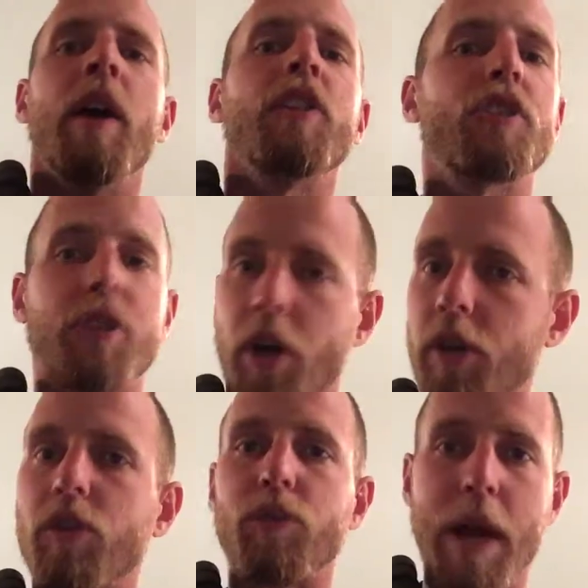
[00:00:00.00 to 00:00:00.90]

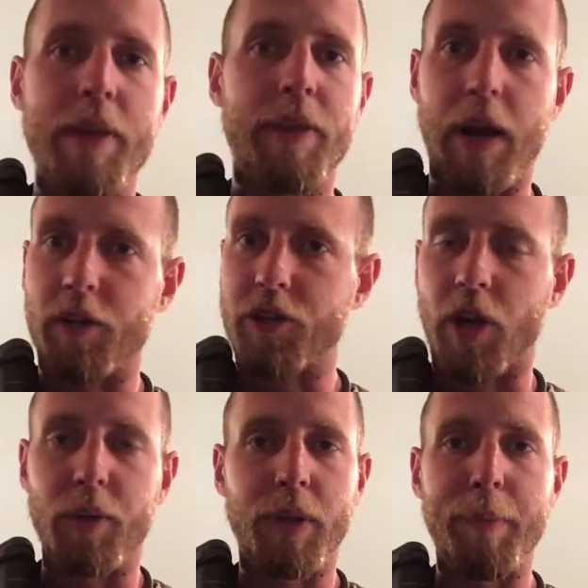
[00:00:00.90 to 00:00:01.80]
Start right there.
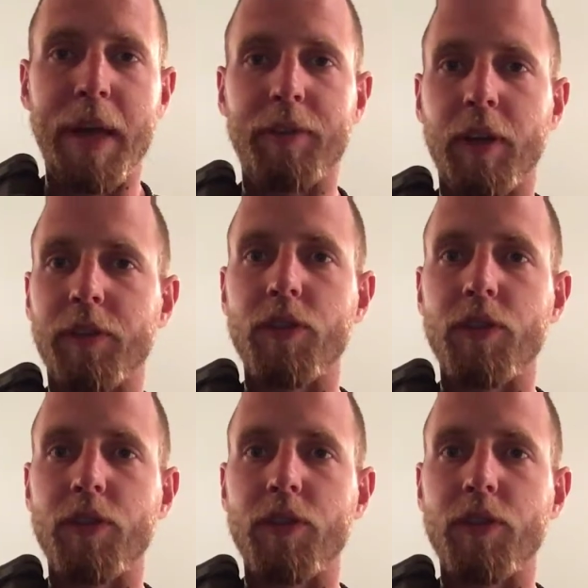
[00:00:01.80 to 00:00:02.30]
Start with the basics.